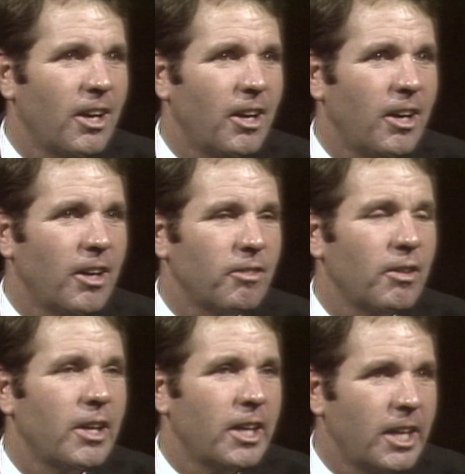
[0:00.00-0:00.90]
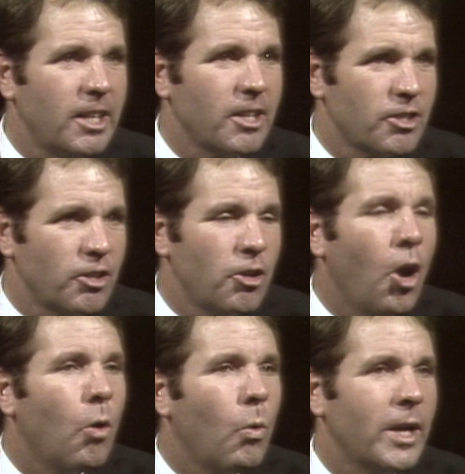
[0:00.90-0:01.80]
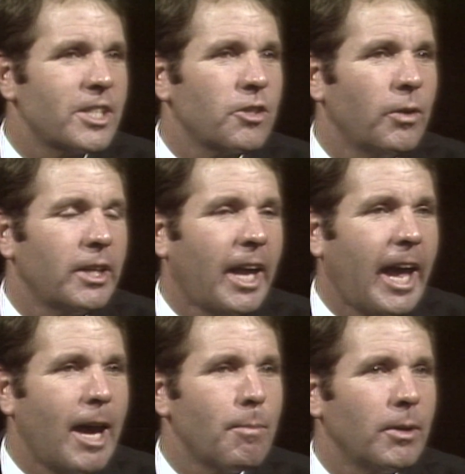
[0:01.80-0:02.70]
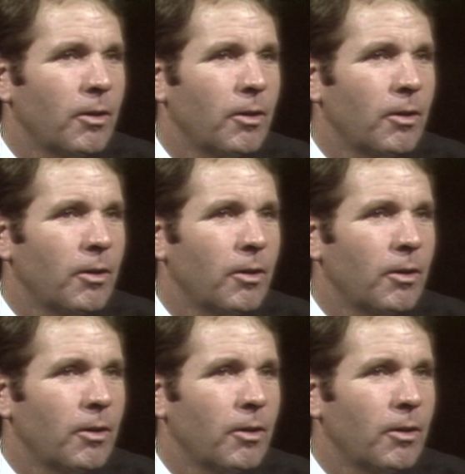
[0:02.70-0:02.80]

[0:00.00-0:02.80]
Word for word: Uh, he doesn't know what's going to happen,